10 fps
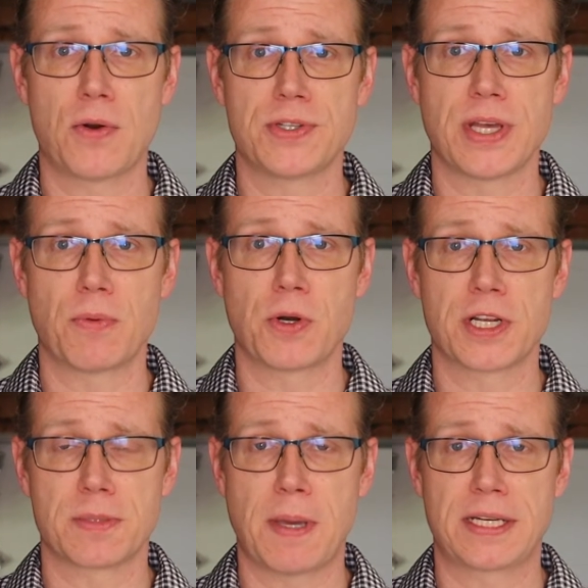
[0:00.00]
that we're
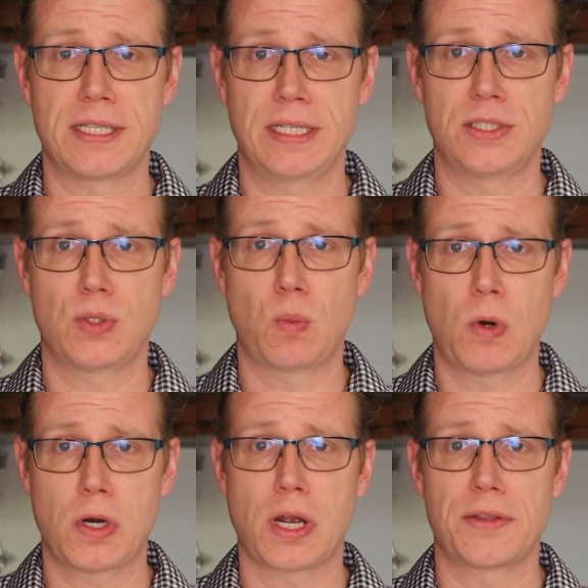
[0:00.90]
expecting to
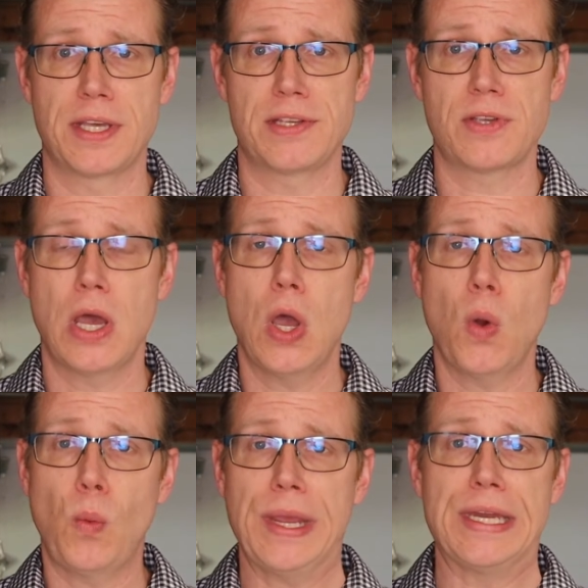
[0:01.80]
work on this,
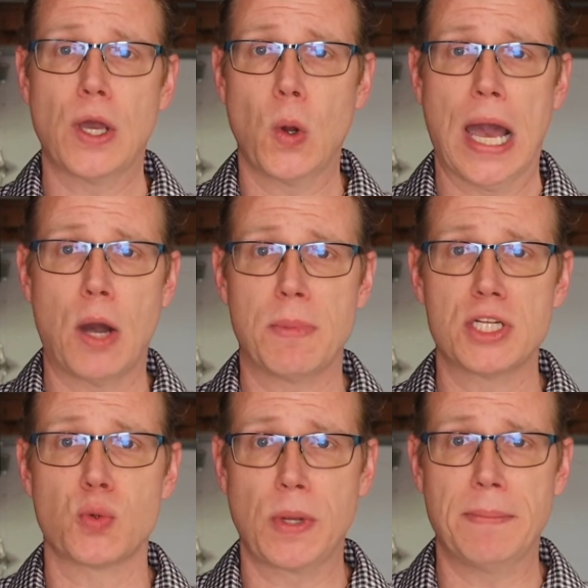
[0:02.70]
we know how
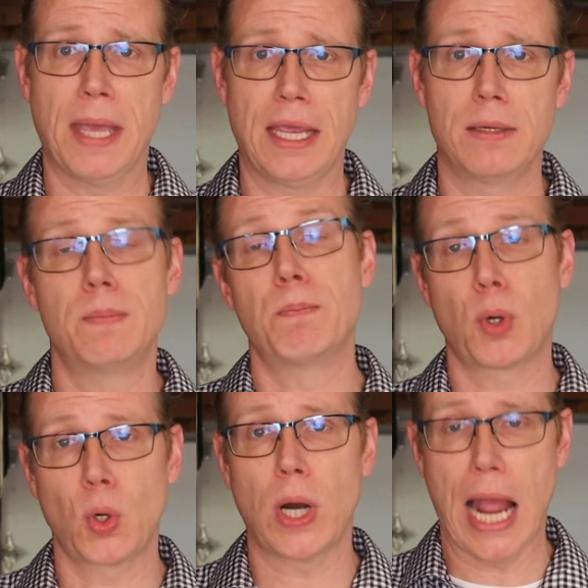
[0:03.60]
much we made
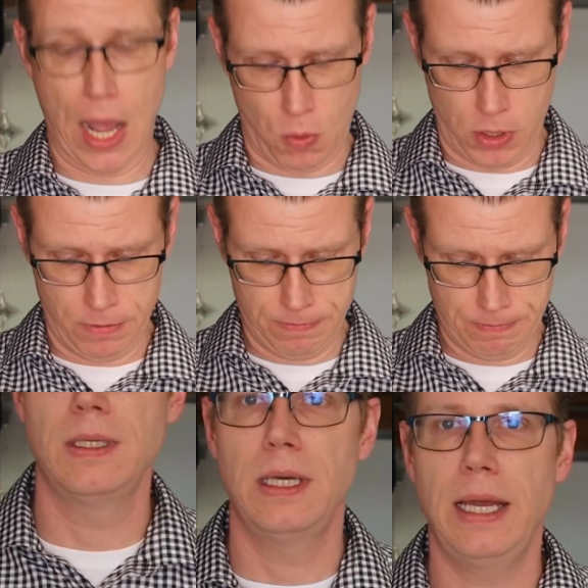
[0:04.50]
per hour.
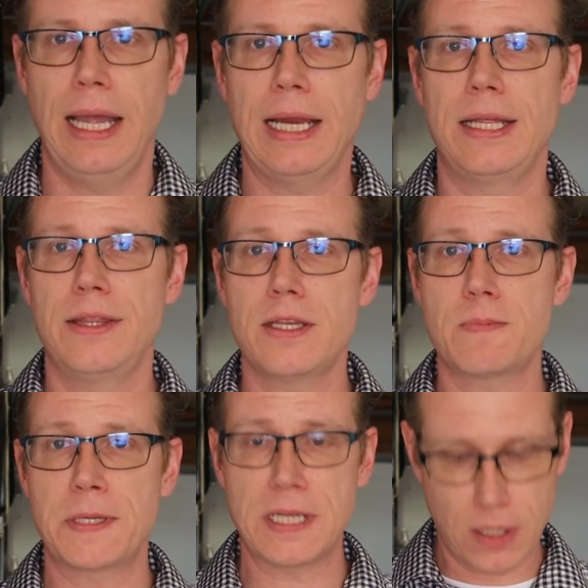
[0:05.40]
And in this
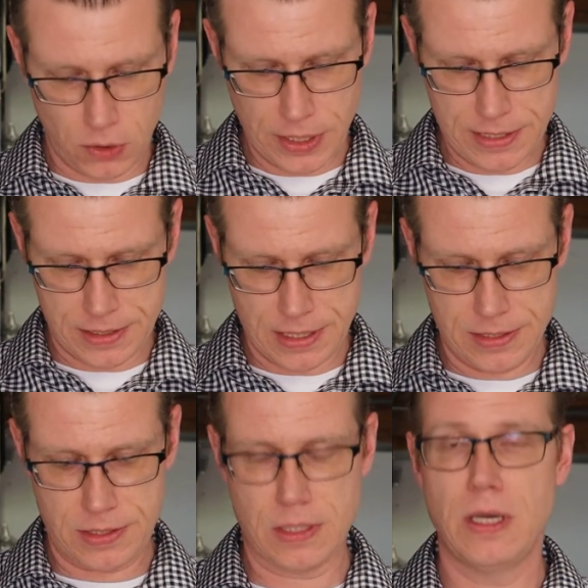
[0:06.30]
particular
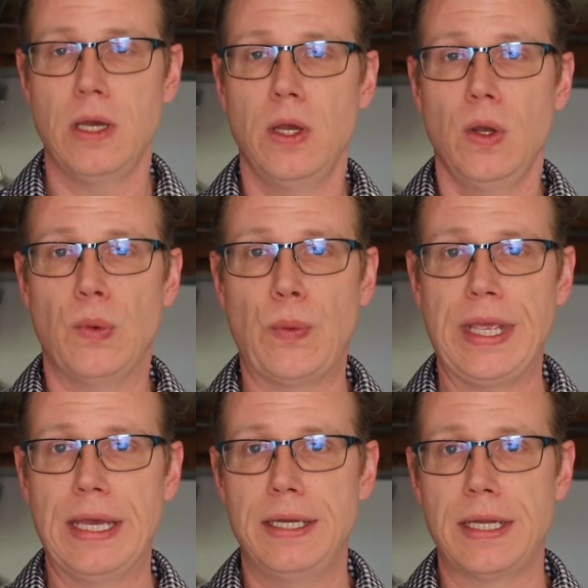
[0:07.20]
instance,
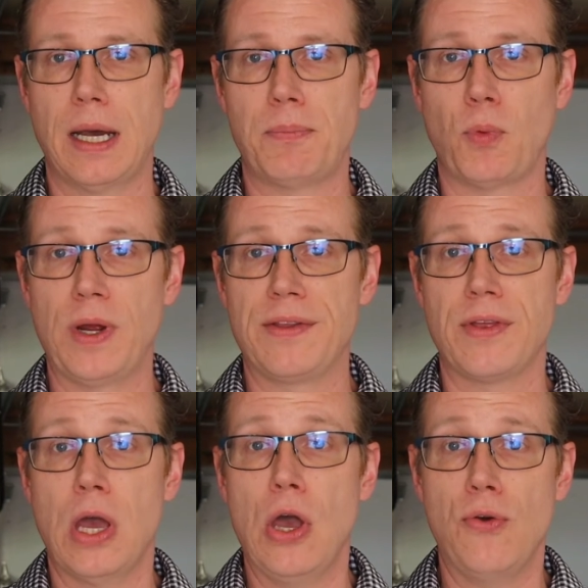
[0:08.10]
we end up with
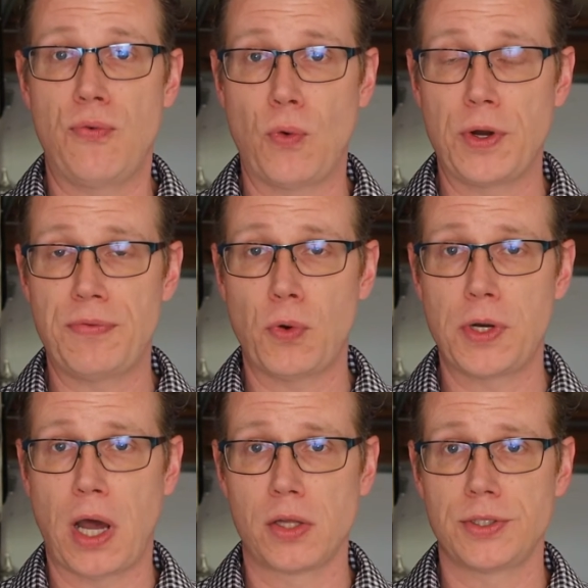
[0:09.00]

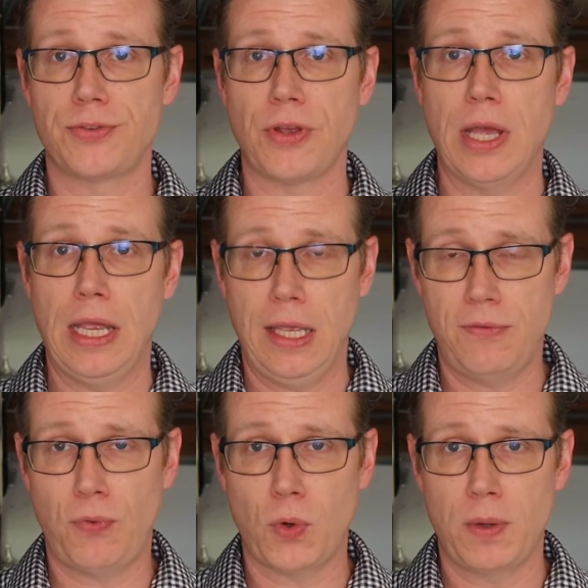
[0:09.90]

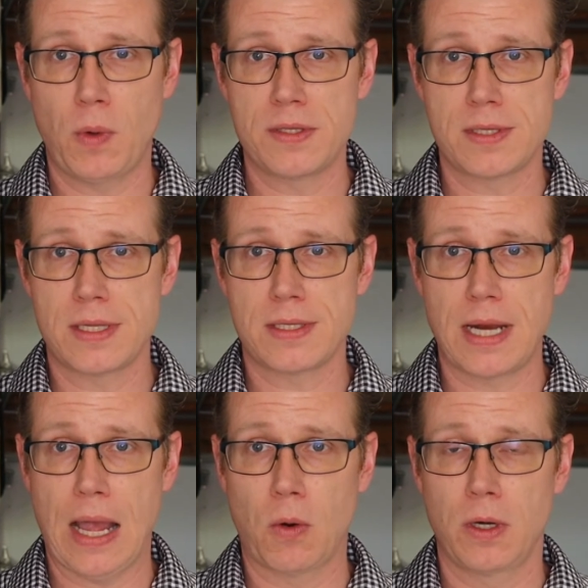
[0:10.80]
$44.41
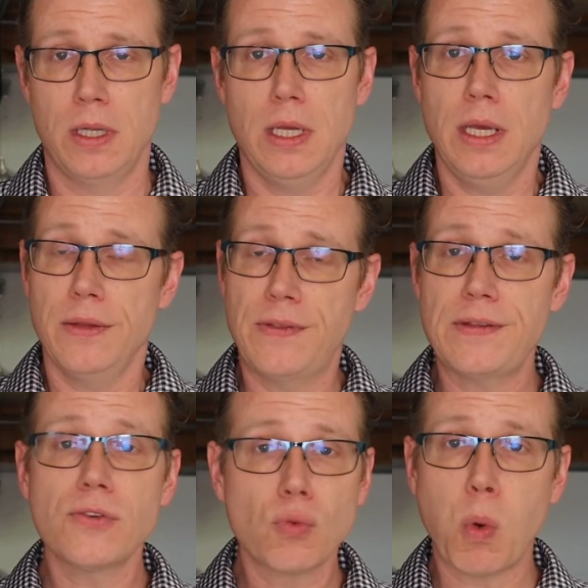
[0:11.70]
an hour.
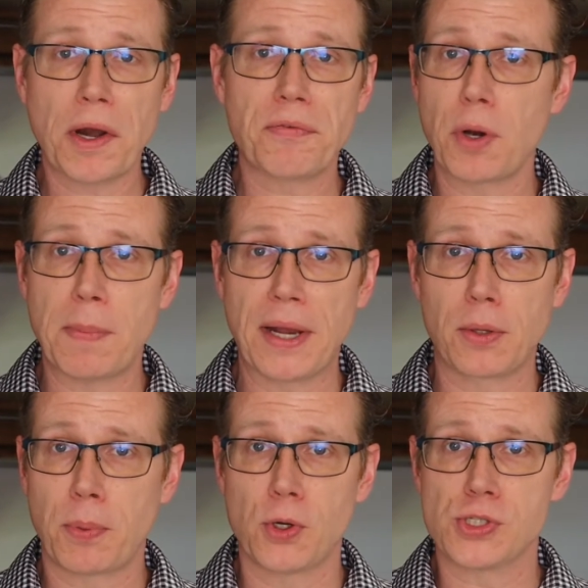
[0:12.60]
This is one of our
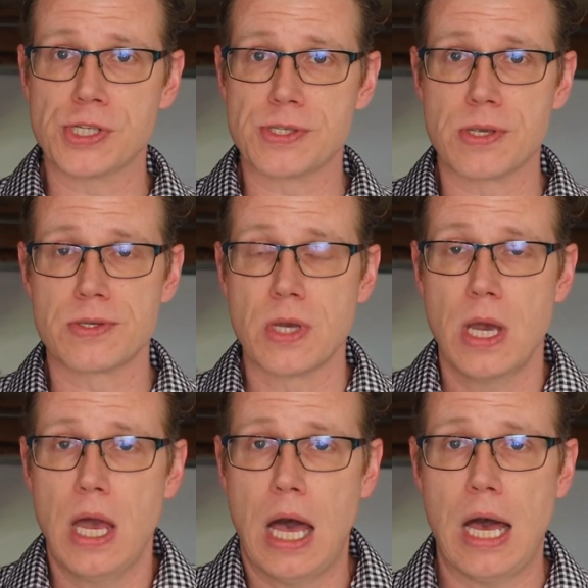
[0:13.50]
better purchases.
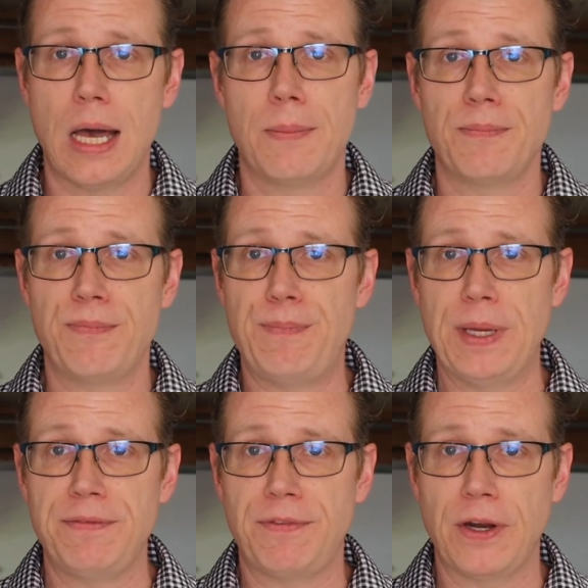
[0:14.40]

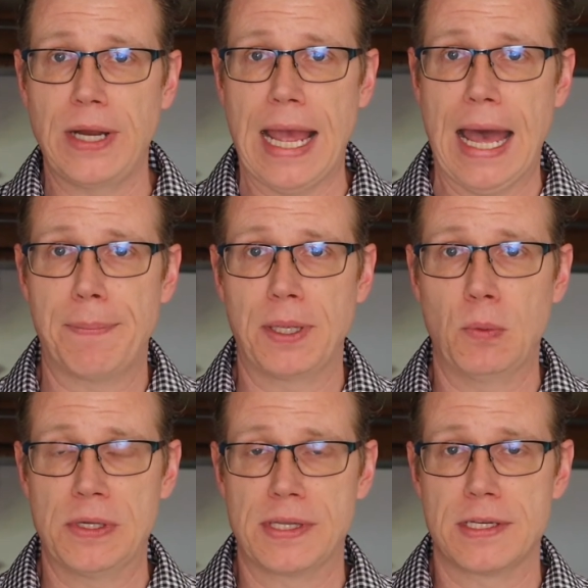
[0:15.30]
Been very happy
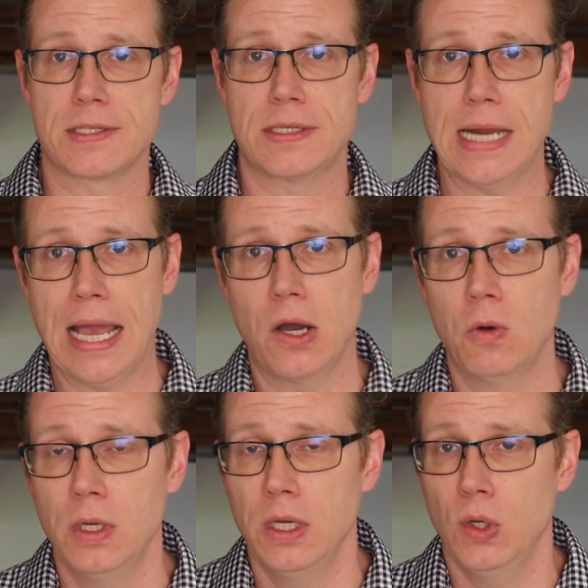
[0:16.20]
with this.
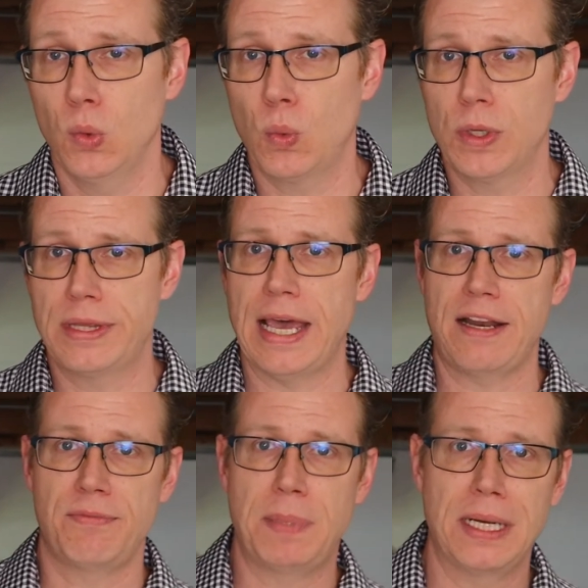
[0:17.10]
Now, would that
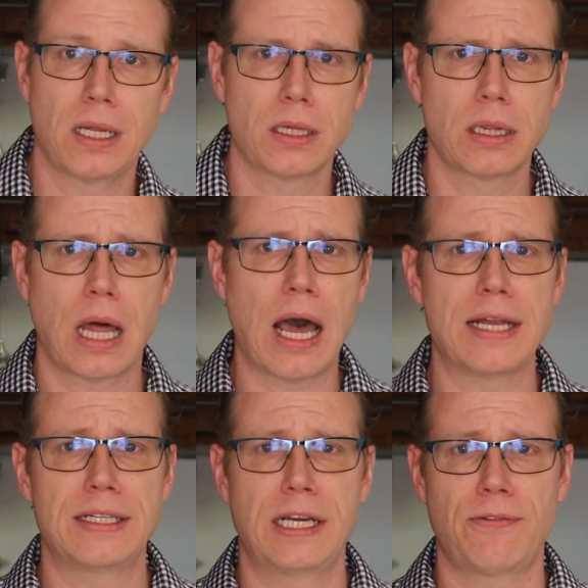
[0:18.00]
have been a
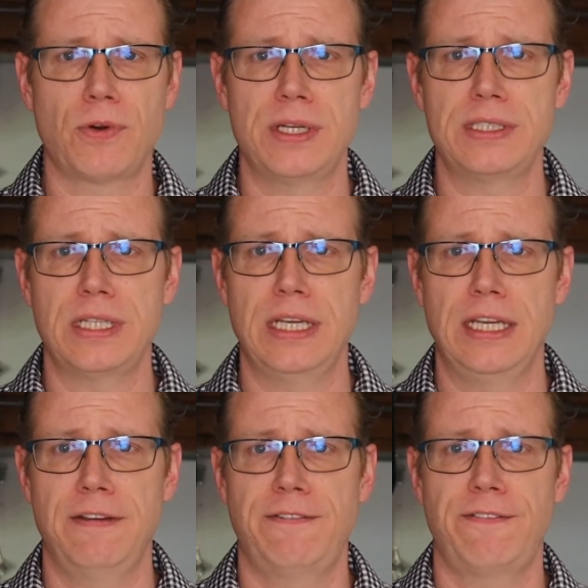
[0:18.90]
lot different
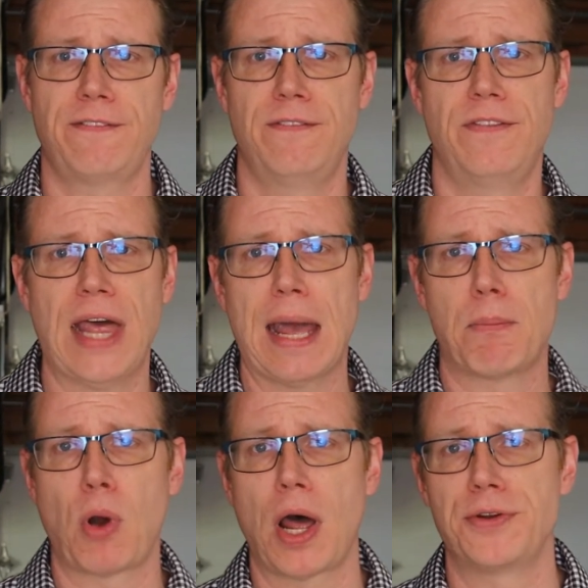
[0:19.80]
if
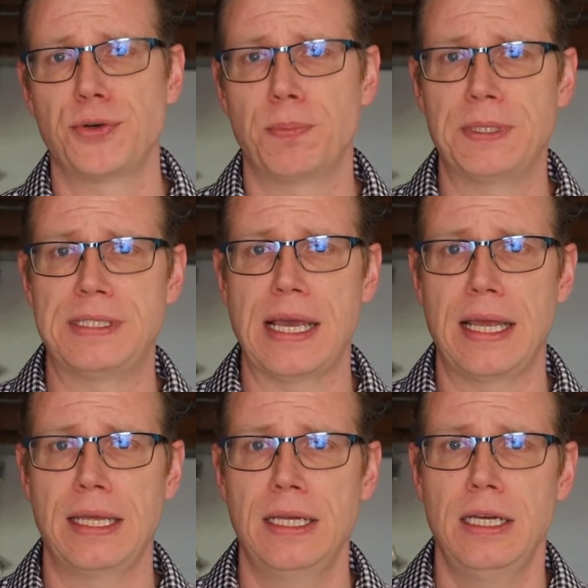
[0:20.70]
that Brondel
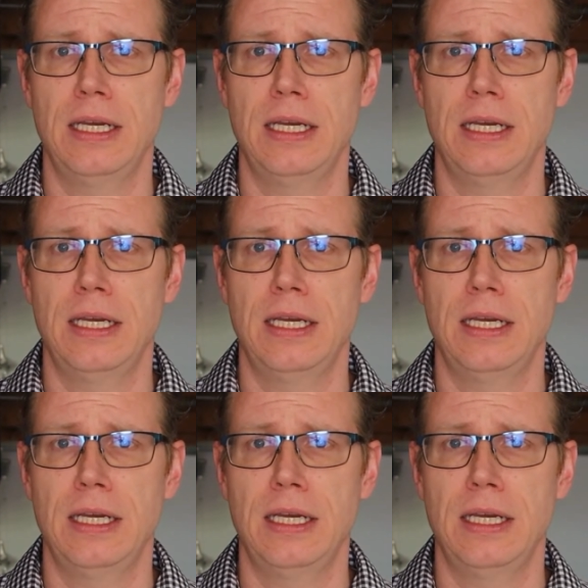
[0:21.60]
bidet,